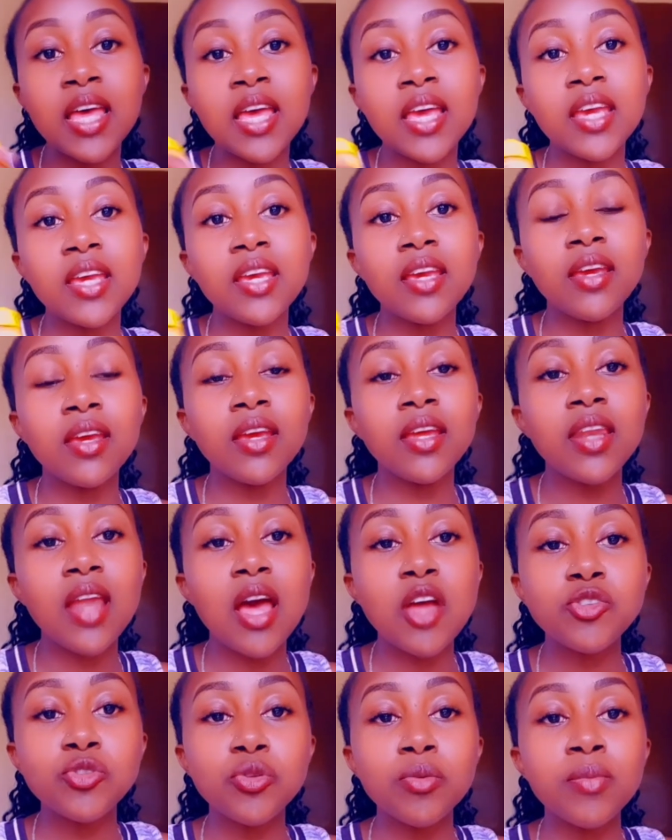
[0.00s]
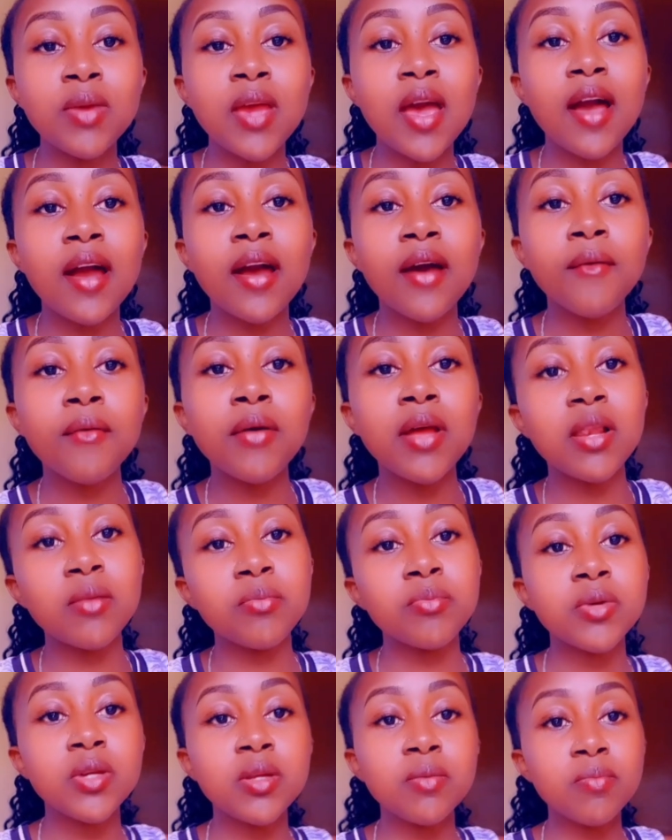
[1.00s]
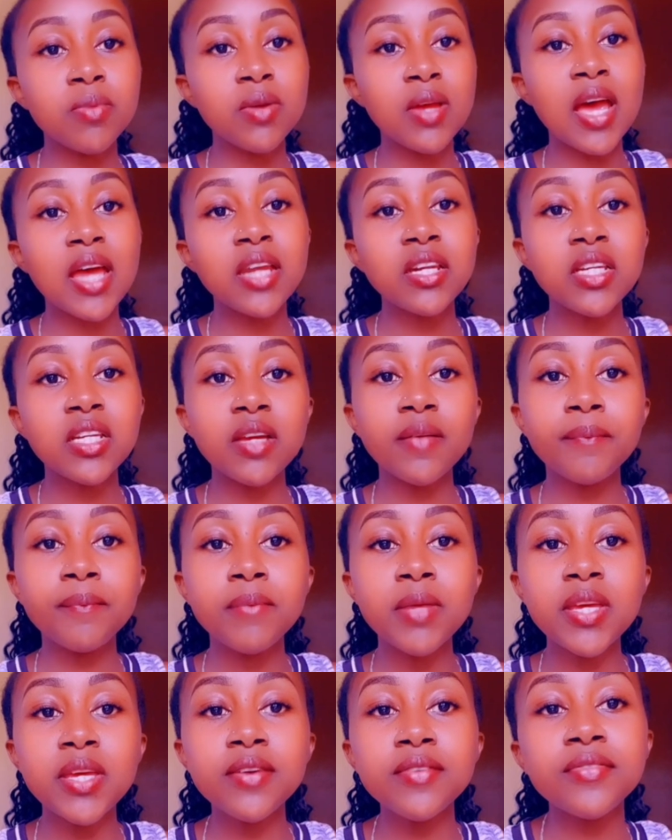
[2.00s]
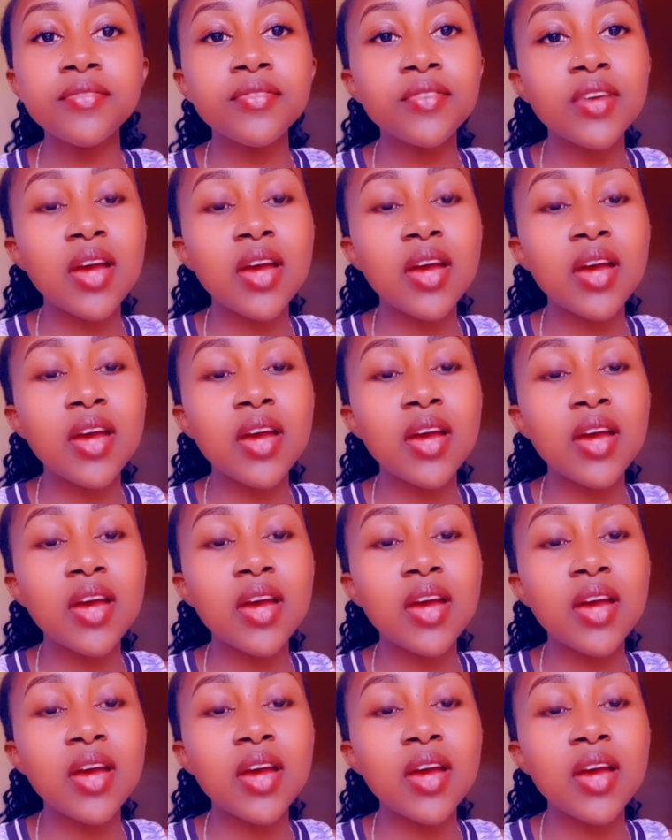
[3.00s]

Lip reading: Hii natumianga while preparing beef.